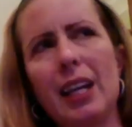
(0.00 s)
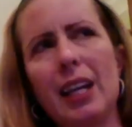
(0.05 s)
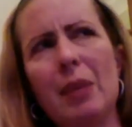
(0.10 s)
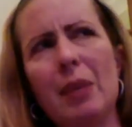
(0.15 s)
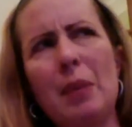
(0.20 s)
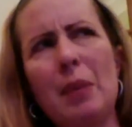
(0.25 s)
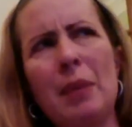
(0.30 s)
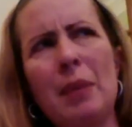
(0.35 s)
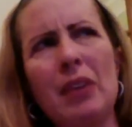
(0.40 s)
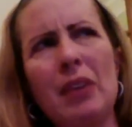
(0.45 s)

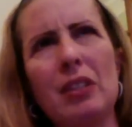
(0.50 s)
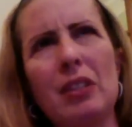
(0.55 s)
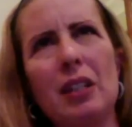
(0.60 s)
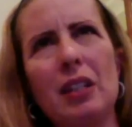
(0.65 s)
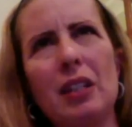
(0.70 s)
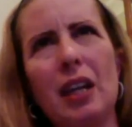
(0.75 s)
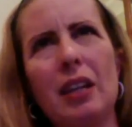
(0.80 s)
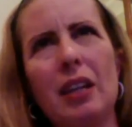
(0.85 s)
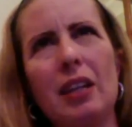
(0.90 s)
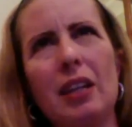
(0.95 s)
my parents
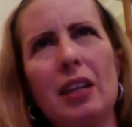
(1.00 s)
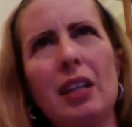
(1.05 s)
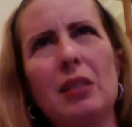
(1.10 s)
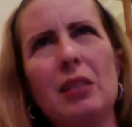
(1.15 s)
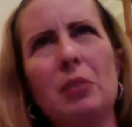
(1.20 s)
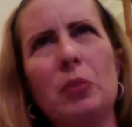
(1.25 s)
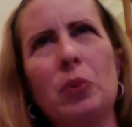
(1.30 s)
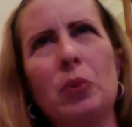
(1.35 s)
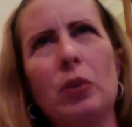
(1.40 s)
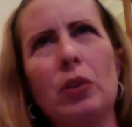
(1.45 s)
did that. I think
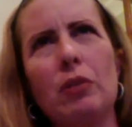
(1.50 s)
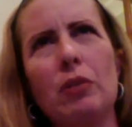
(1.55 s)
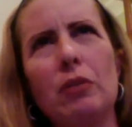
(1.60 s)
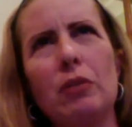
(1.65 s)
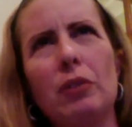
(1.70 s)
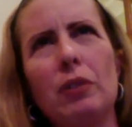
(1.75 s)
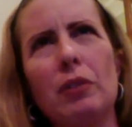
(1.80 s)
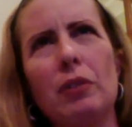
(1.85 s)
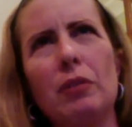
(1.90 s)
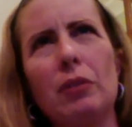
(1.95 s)
it's important
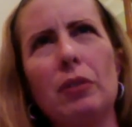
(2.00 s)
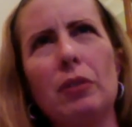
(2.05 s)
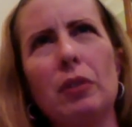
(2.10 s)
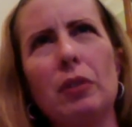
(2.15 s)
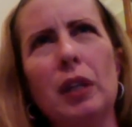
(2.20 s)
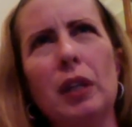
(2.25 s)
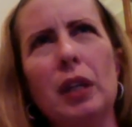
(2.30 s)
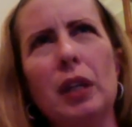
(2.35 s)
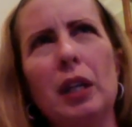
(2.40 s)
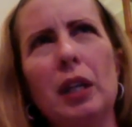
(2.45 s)
for
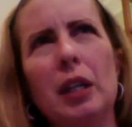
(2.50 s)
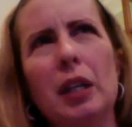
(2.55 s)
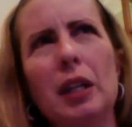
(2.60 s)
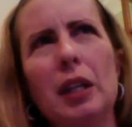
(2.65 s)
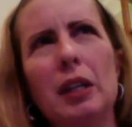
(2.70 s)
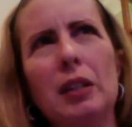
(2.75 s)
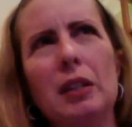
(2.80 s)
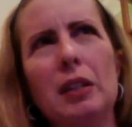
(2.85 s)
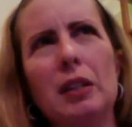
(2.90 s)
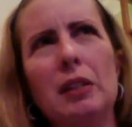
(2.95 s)
for
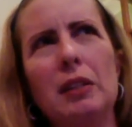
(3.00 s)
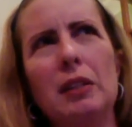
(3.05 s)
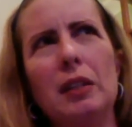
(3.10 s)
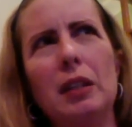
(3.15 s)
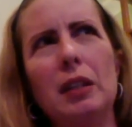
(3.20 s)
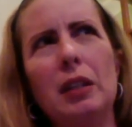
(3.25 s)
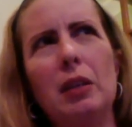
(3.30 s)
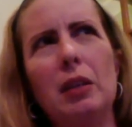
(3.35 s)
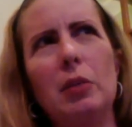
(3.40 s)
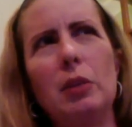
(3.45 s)

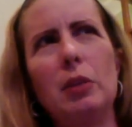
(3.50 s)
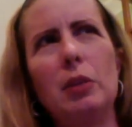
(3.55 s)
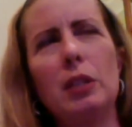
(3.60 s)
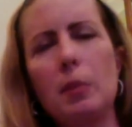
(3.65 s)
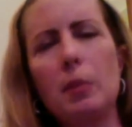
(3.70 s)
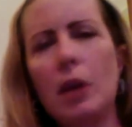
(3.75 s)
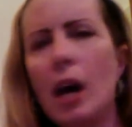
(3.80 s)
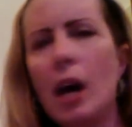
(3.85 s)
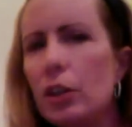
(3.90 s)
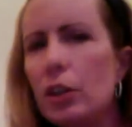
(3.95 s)
you know, it was
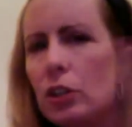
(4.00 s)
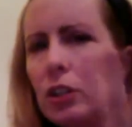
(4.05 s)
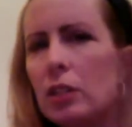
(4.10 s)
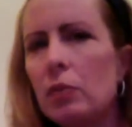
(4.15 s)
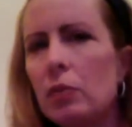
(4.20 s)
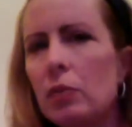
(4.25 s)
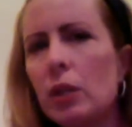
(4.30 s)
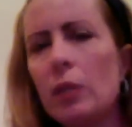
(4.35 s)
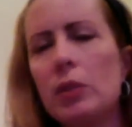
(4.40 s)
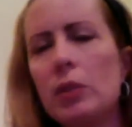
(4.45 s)

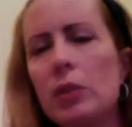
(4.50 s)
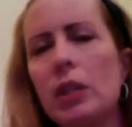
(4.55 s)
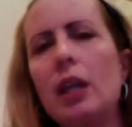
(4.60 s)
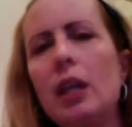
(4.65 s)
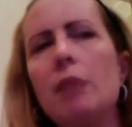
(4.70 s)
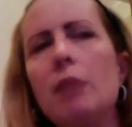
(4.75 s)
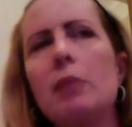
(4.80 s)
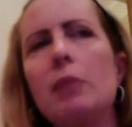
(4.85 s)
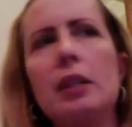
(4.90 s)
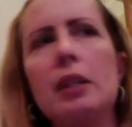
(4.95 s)
subconscious when I was a
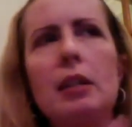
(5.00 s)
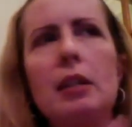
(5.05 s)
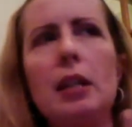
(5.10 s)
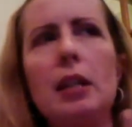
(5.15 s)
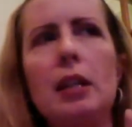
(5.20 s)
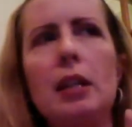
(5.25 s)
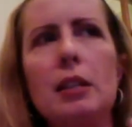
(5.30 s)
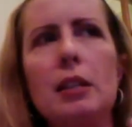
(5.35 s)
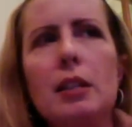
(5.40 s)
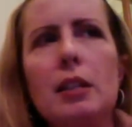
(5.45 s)
kid, but
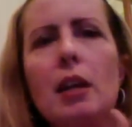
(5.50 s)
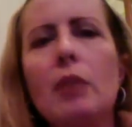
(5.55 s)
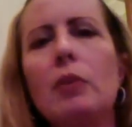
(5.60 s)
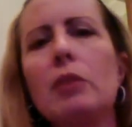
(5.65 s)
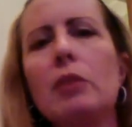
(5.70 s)
it stuck with